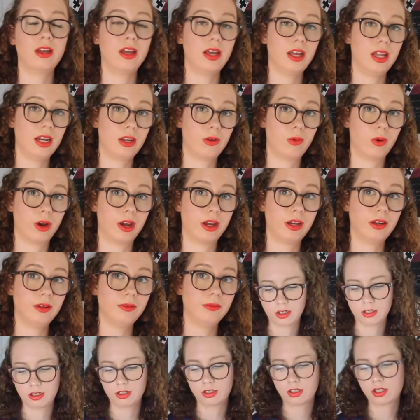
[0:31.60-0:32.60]
Anyway,
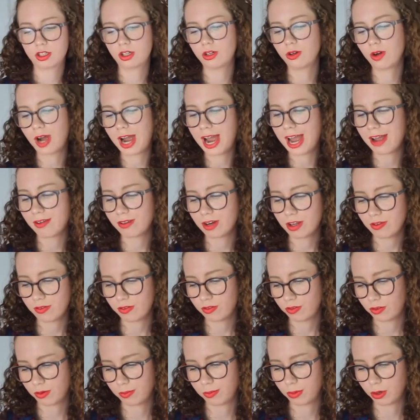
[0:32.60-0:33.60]
so I haven't
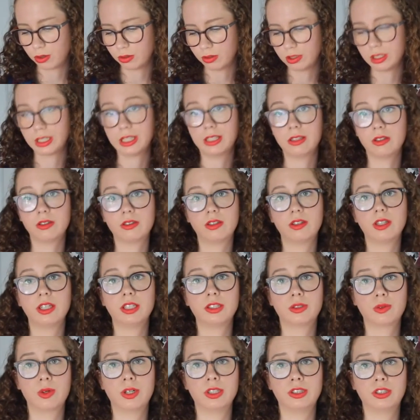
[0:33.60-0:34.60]
even remotely looked at
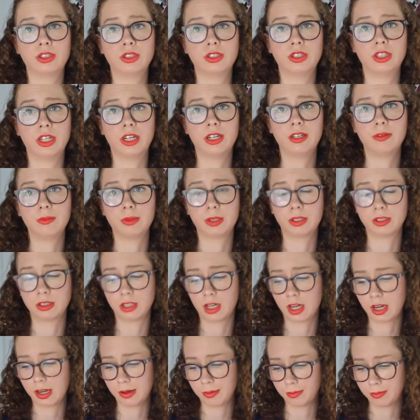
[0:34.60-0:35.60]
these questions yet because
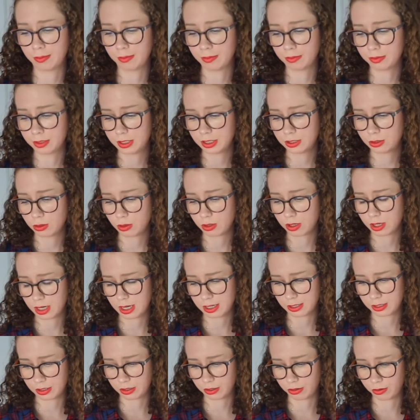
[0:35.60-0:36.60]
I'm
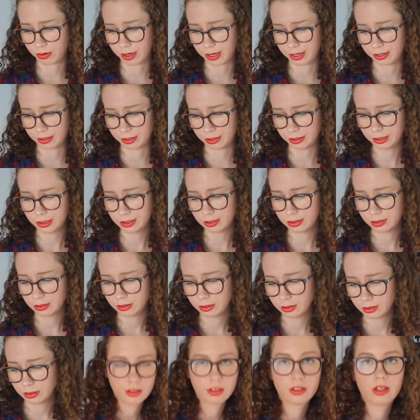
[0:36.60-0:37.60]
disorganized and horrendous.
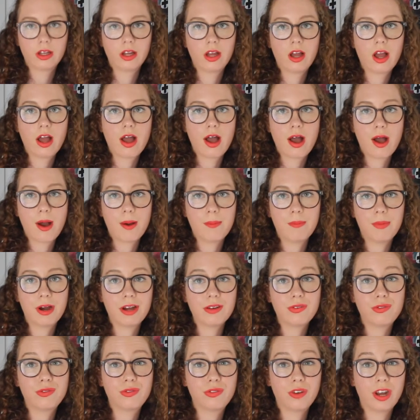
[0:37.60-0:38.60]

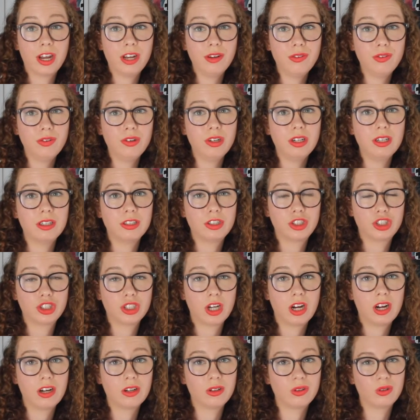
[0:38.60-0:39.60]
My favorite
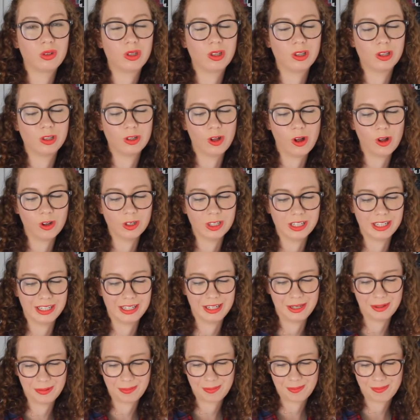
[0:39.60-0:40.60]
childhood
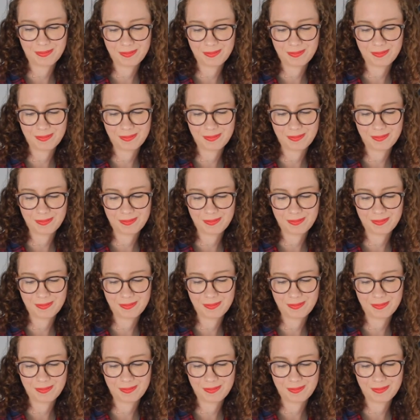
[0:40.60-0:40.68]
lolly.